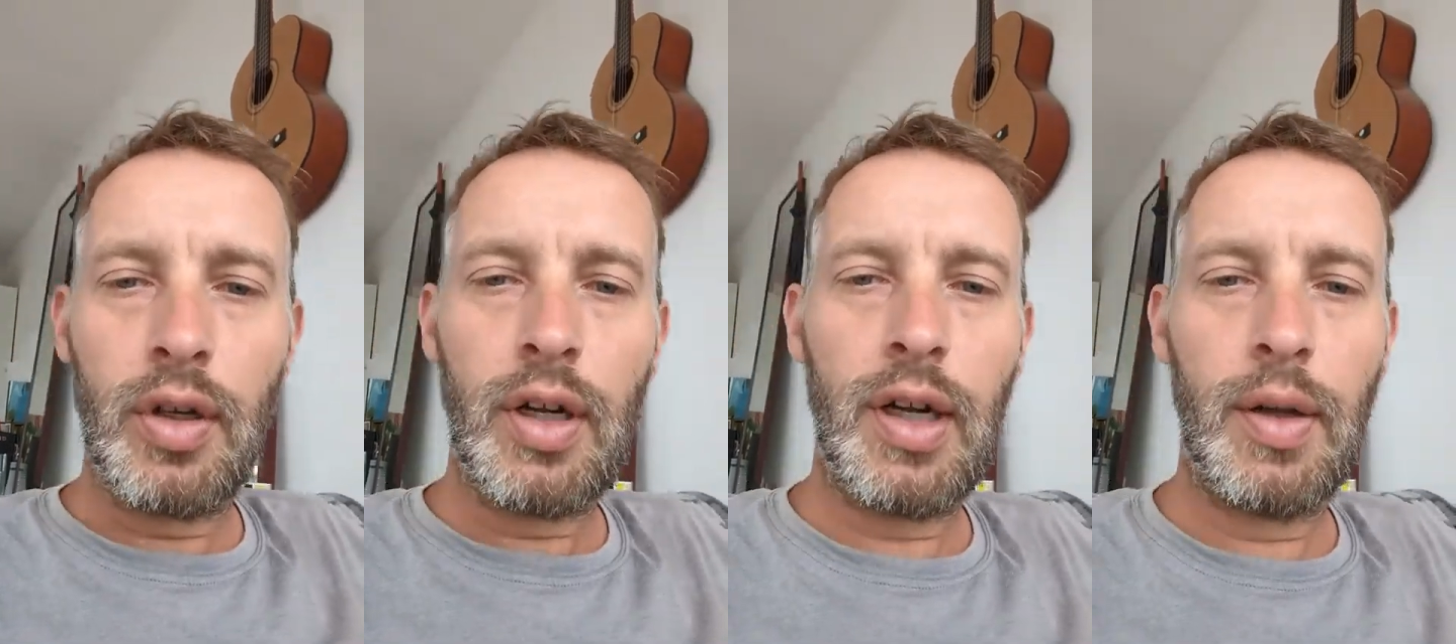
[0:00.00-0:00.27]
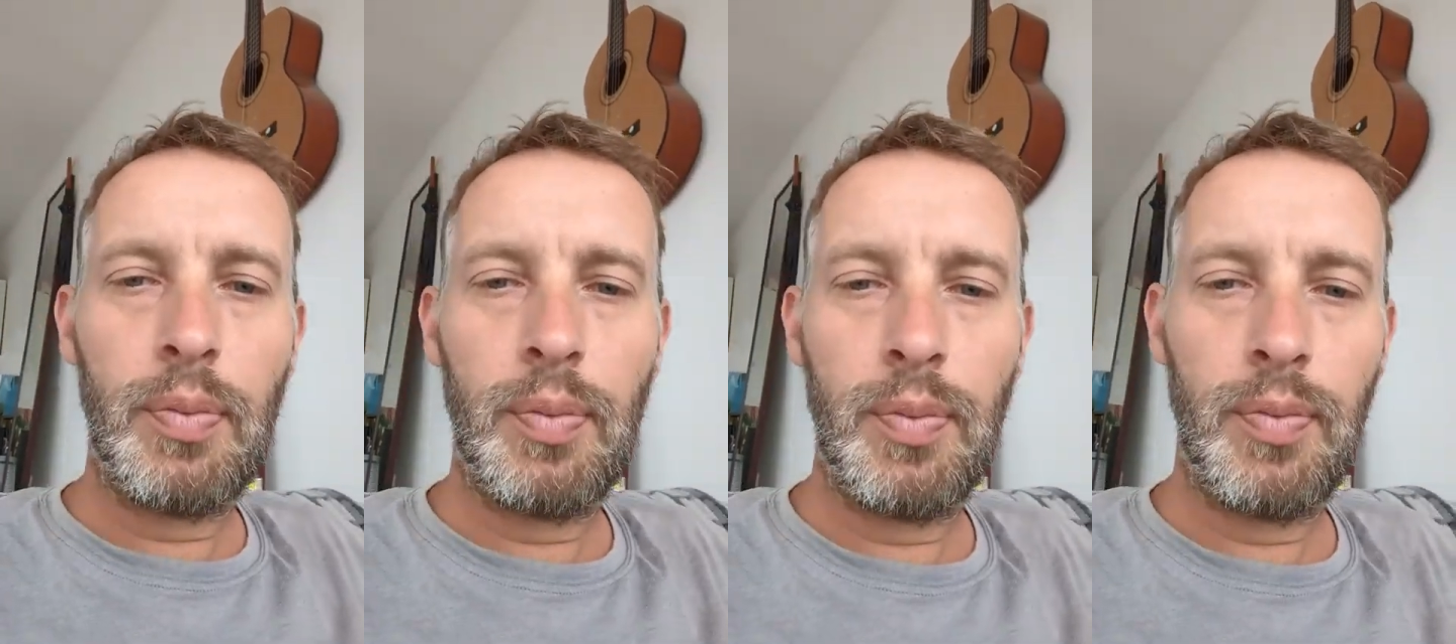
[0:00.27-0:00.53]

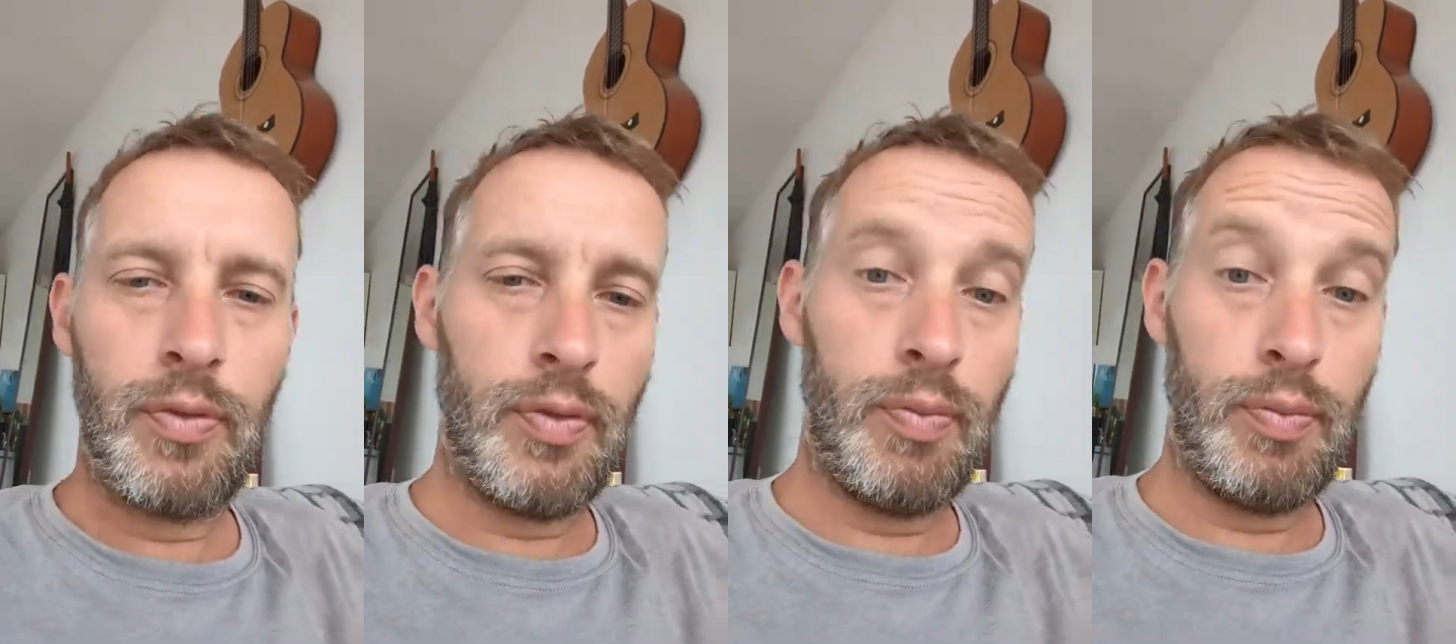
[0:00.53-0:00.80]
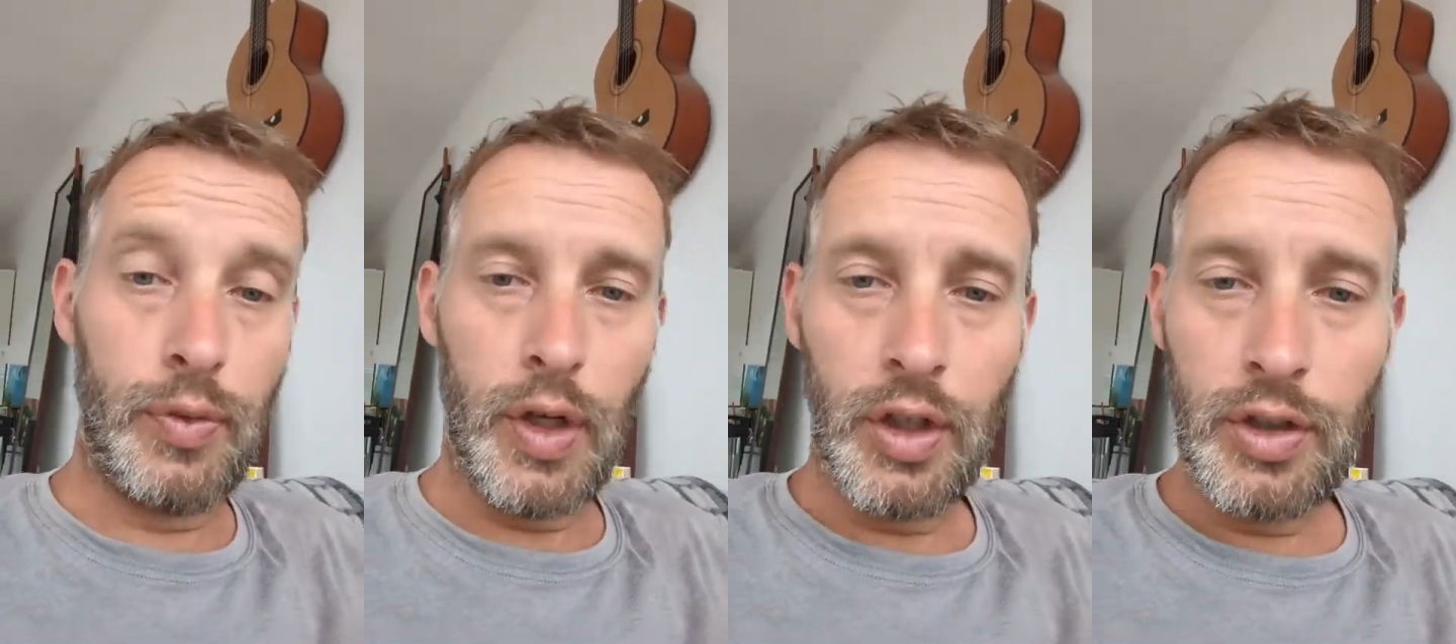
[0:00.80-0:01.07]
I'm
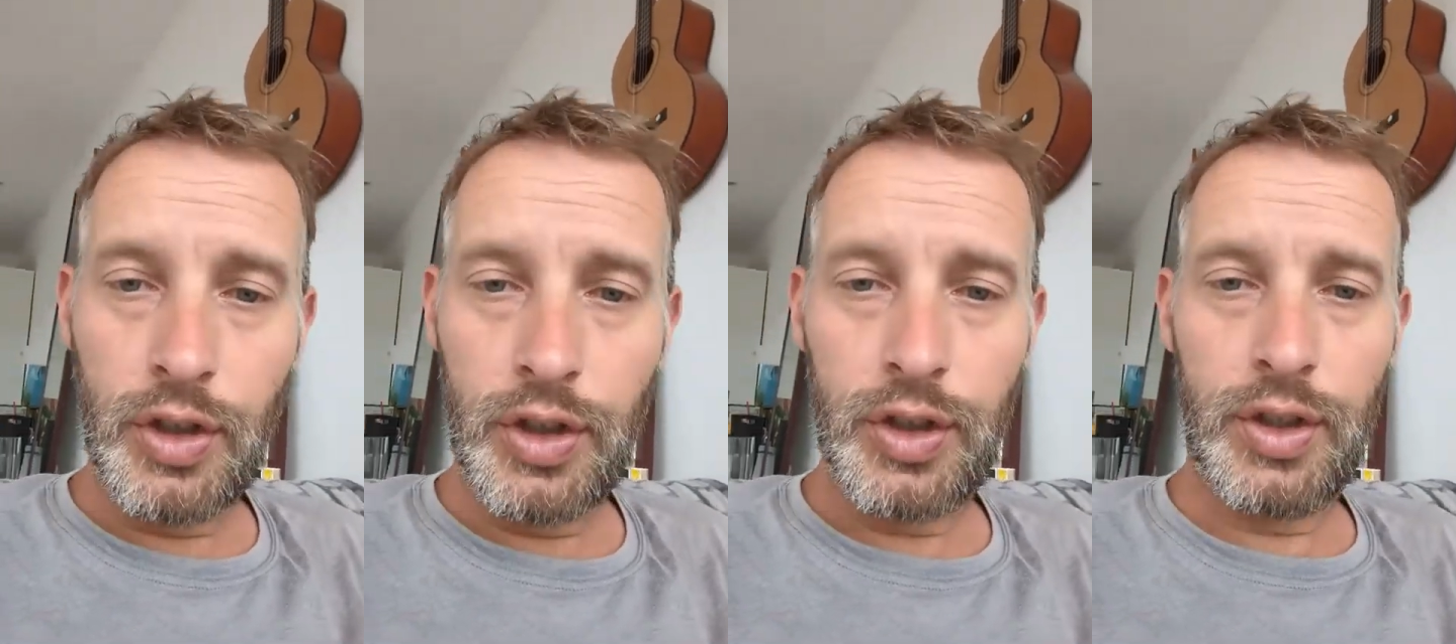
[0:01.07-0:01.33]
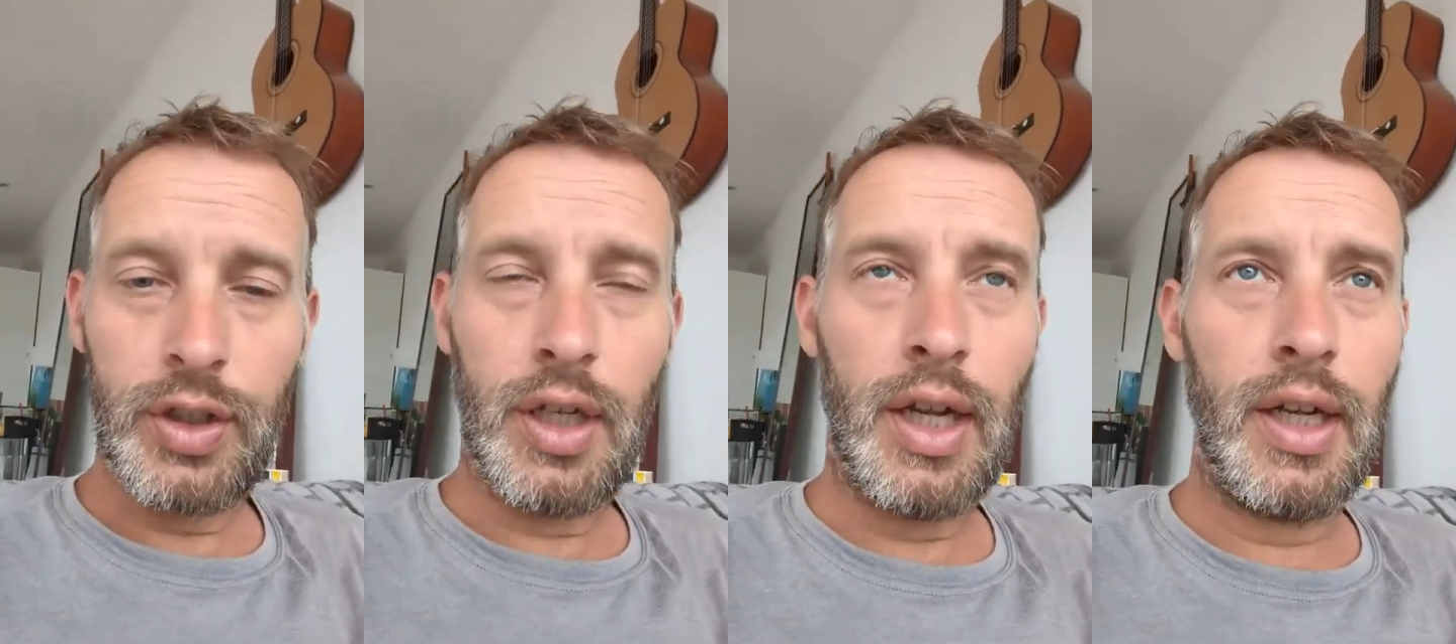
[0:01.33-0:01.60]
Dutch.